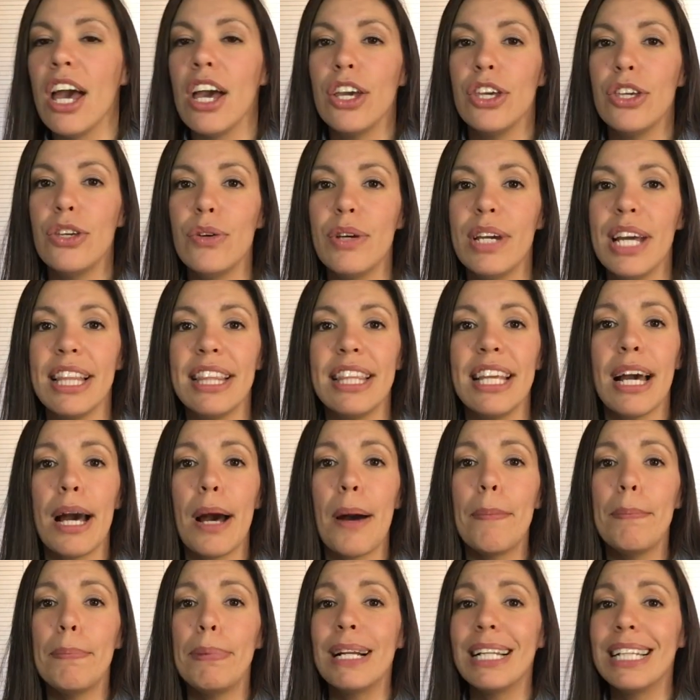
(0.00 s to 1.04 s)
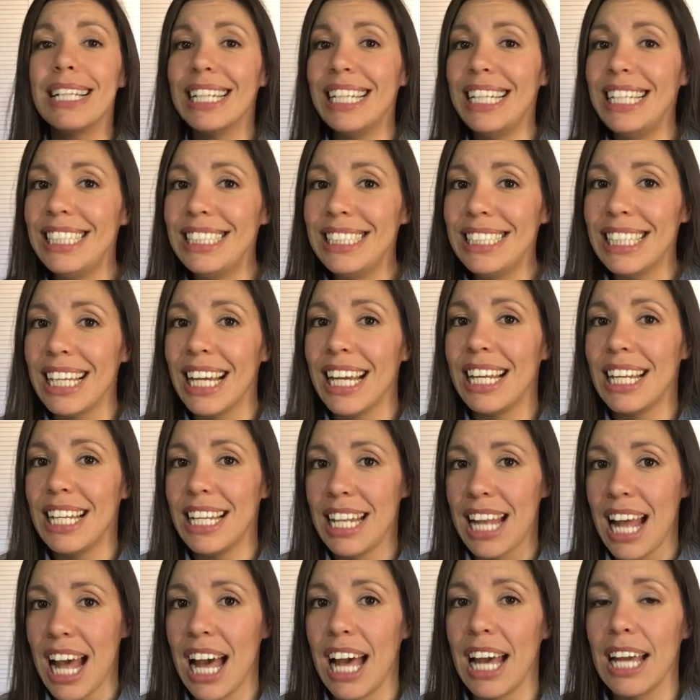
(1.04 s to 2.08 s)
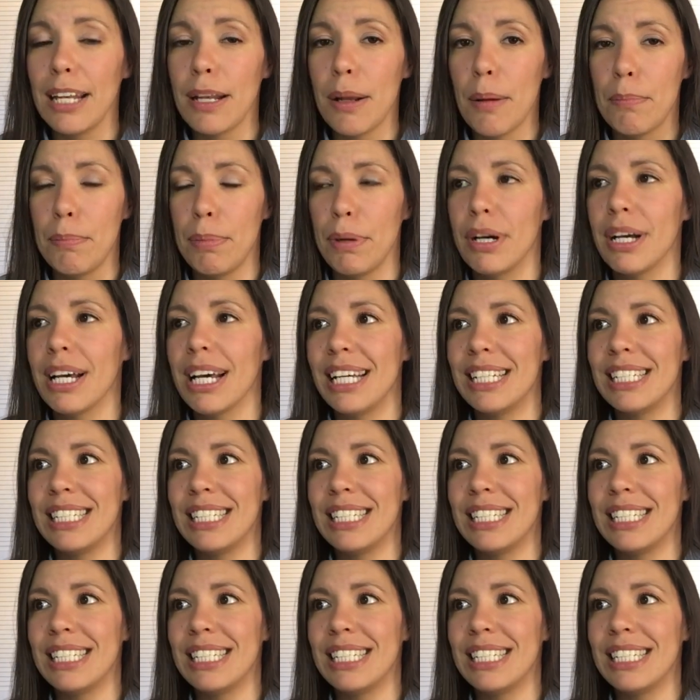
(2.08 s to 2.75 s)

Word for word: You get the complete nine book